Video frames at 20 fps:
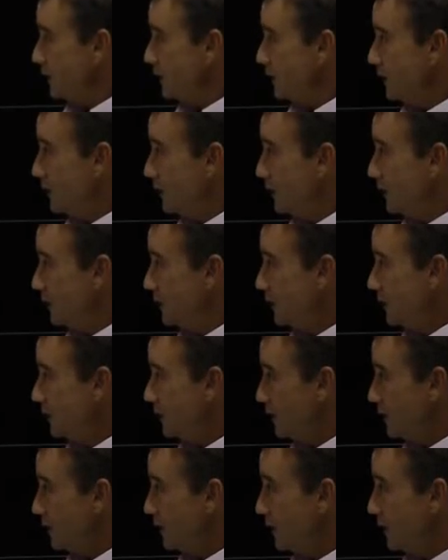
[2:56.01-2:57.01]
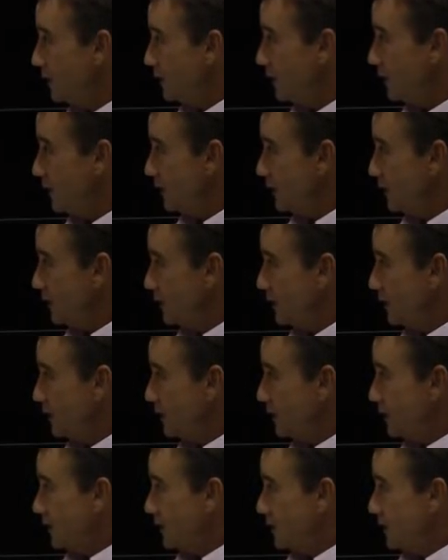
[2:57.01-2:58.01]

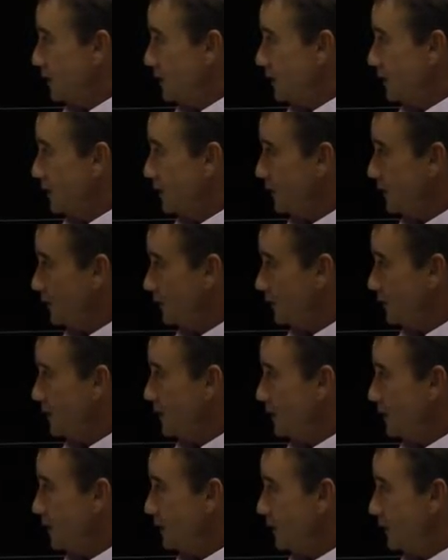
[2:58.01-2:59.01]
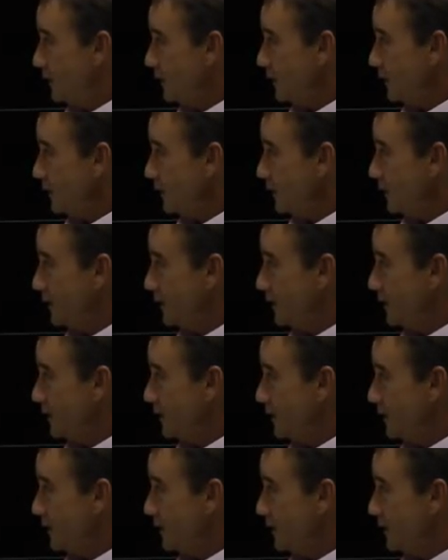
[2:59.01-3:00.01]

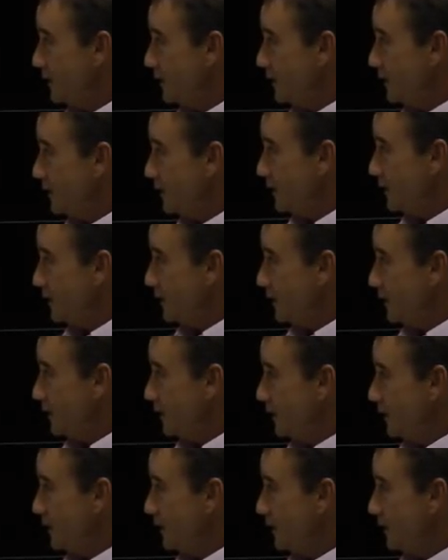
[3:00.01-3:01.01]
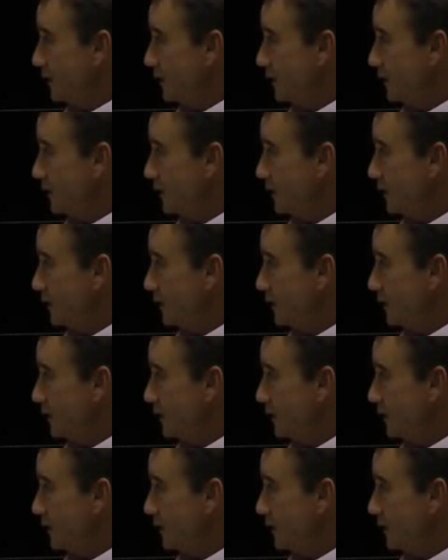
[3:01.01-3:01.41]
This person isn't speaking.